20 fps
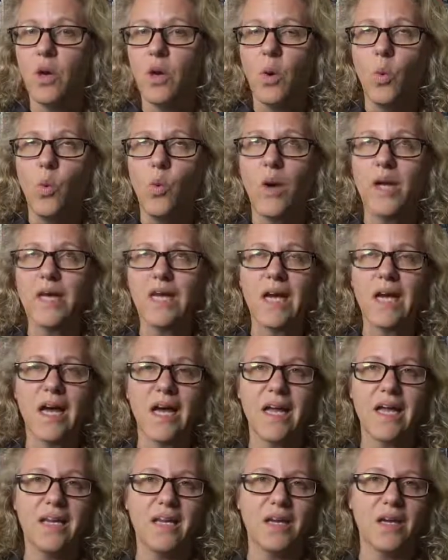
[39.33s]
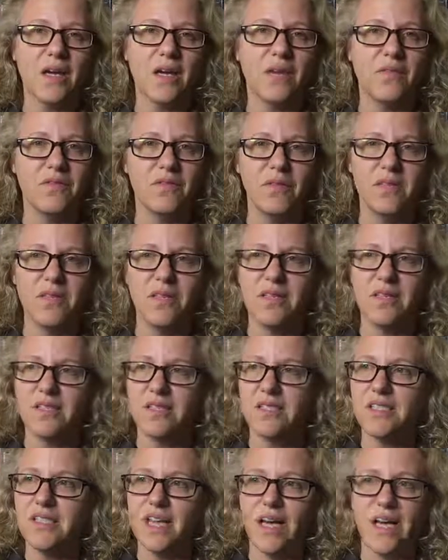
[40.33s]
What kind of
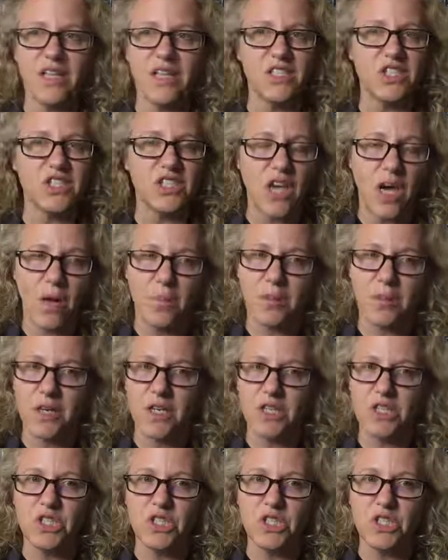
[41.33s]
science topic